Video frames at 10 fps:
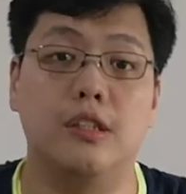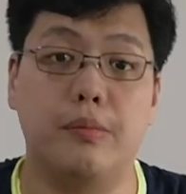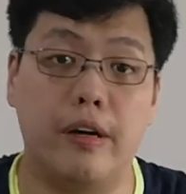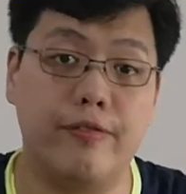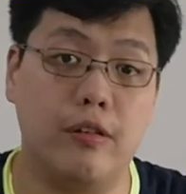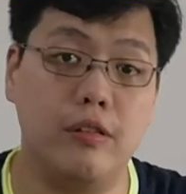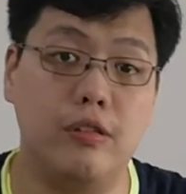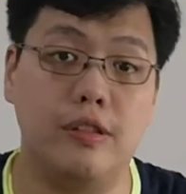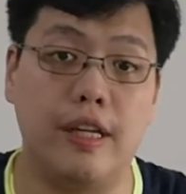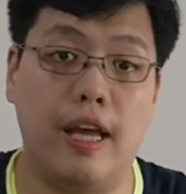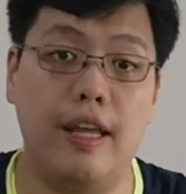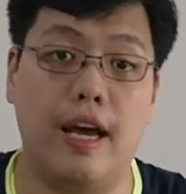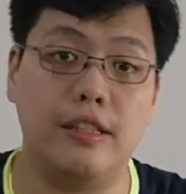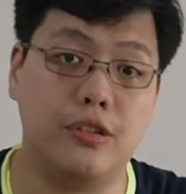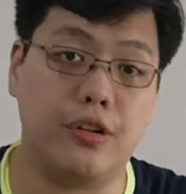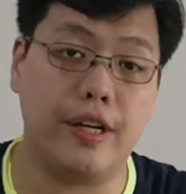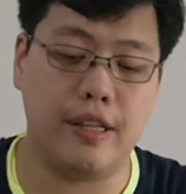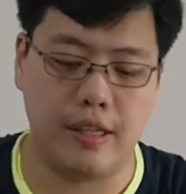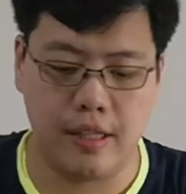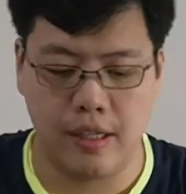smartphone using any
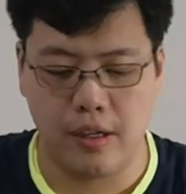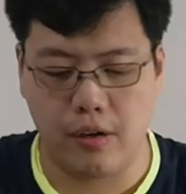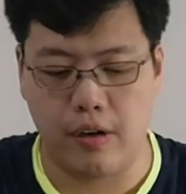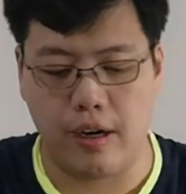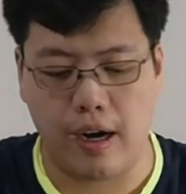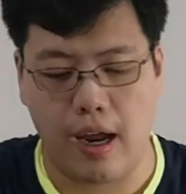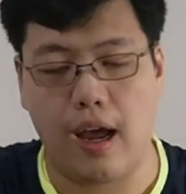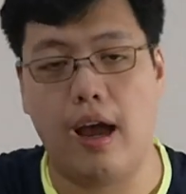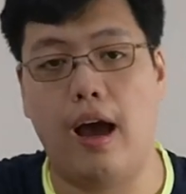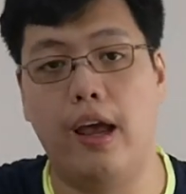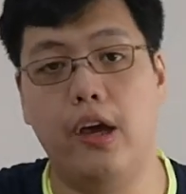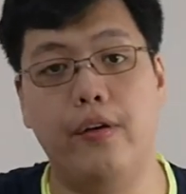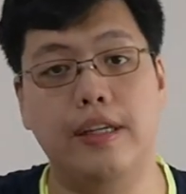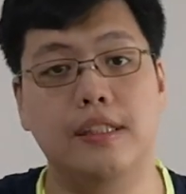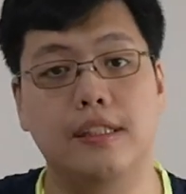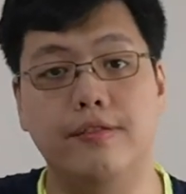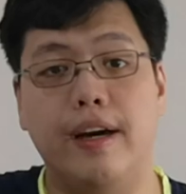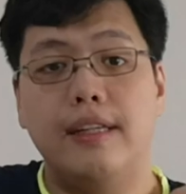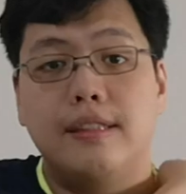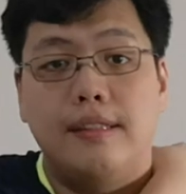Android or iOS
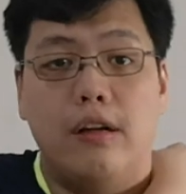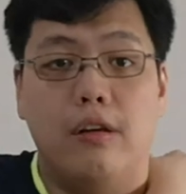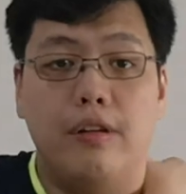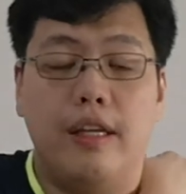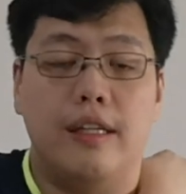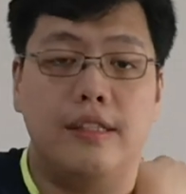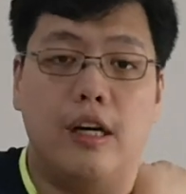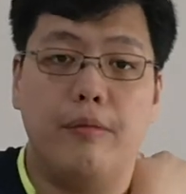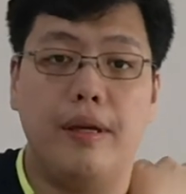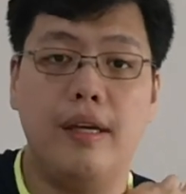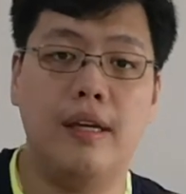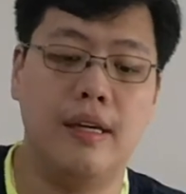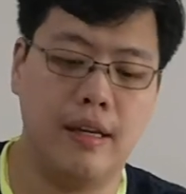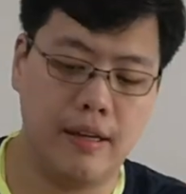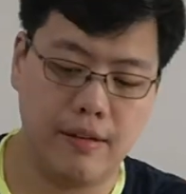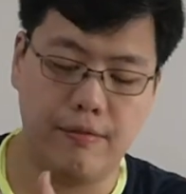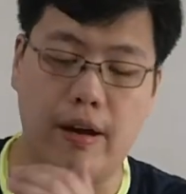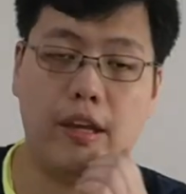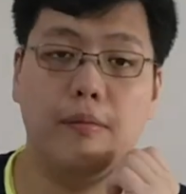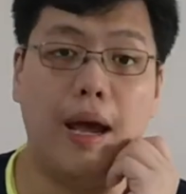device, downloading the Xiaomi
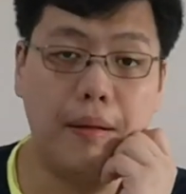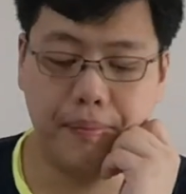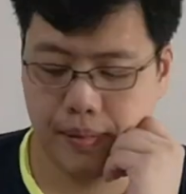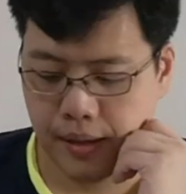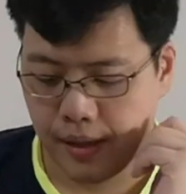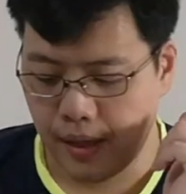vacuum app.